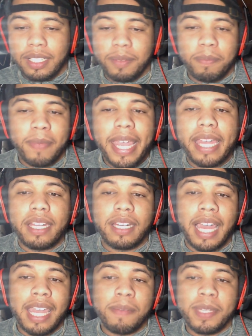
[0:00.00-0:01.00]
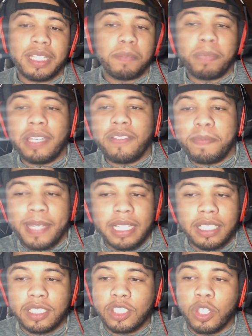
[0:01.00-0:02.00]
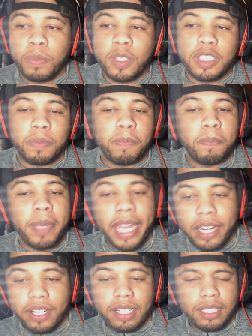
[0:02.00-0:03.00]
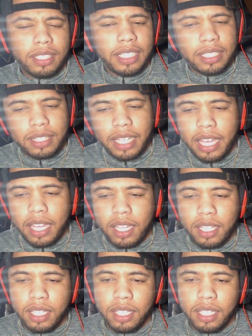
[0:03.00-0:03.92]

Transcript: Man, I admit the PvP looks so much better. Look at that.